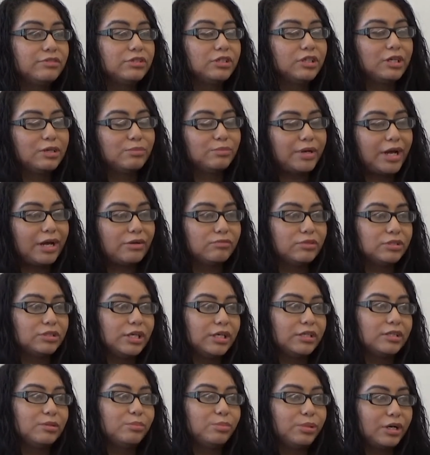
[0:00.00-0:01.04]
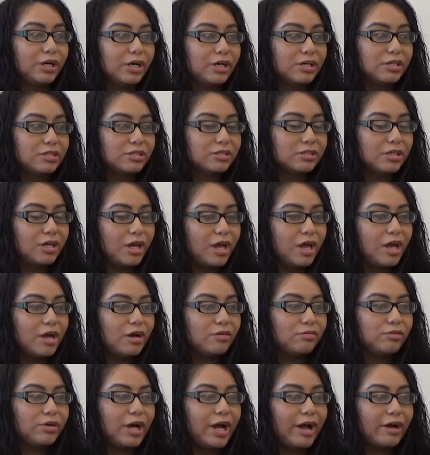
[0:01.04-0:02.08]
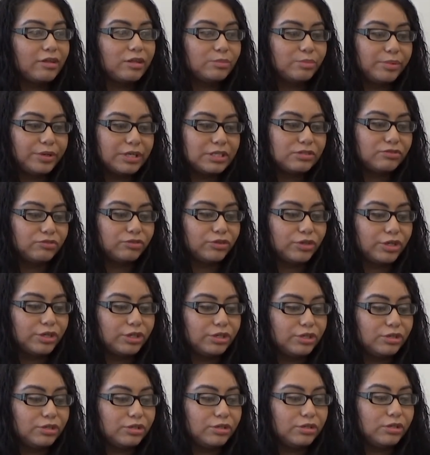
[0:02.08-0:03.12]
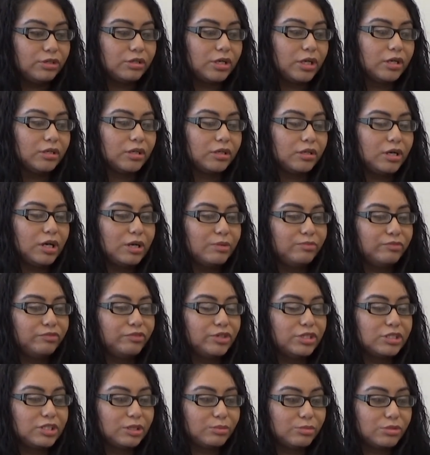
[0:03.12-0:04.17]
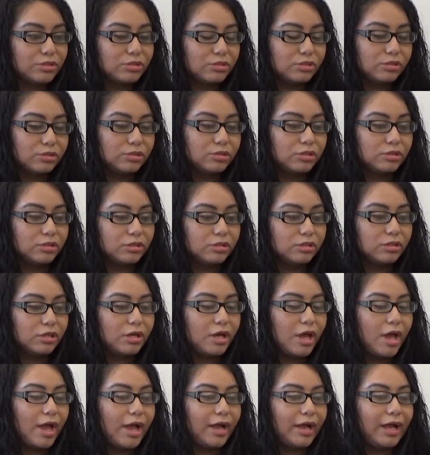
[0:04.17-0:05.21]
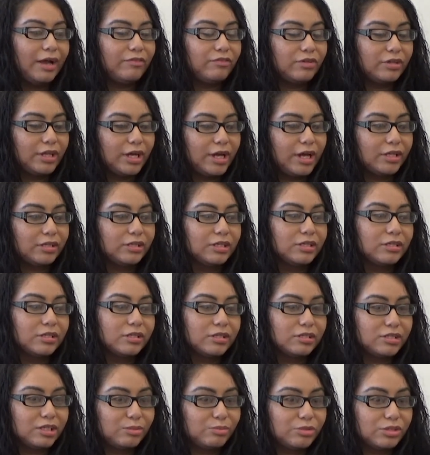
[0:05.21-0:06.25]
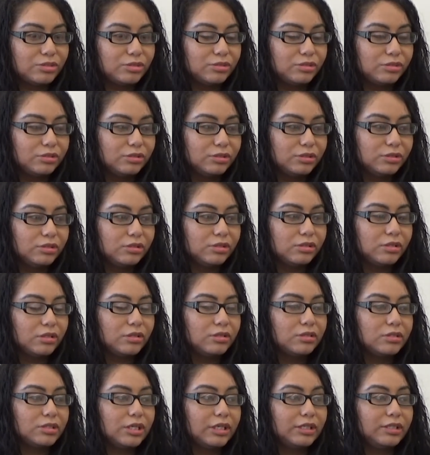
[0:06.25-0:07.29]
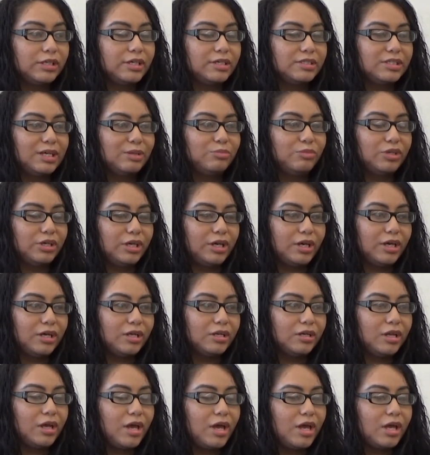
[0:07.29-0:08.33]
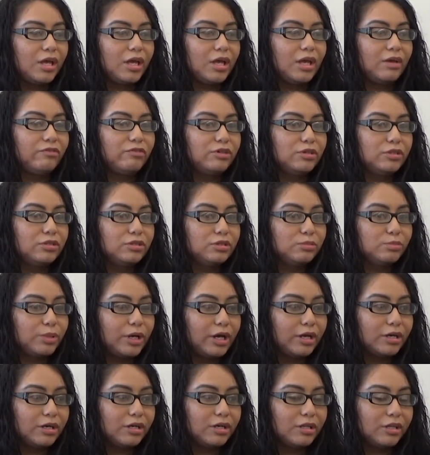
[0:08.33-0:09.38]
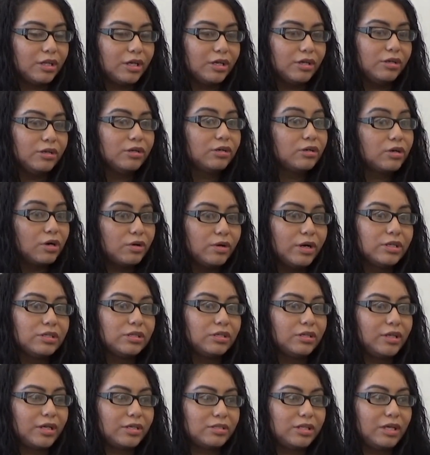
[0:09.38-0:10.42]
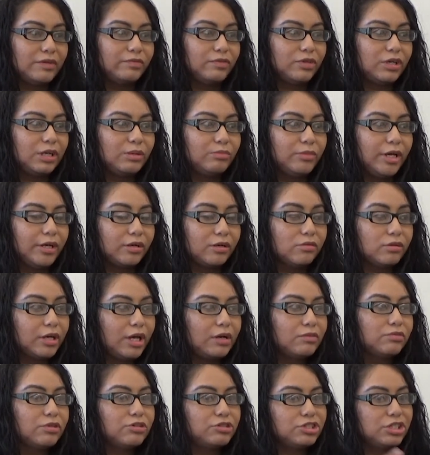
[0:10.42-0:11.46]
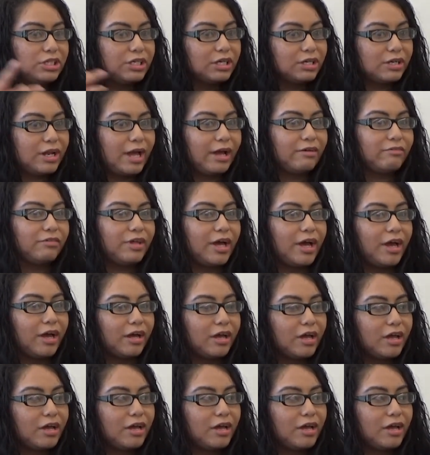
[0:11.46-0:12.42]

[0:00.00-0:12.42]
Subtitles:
to come back. We'll take the bus. We'll have the bus for you. You can come for summer school. After that, at the end of the summer school, you'll take the exam again. If you do better, then you'll go on to the next level. And I'm like, okay, well, she can have that.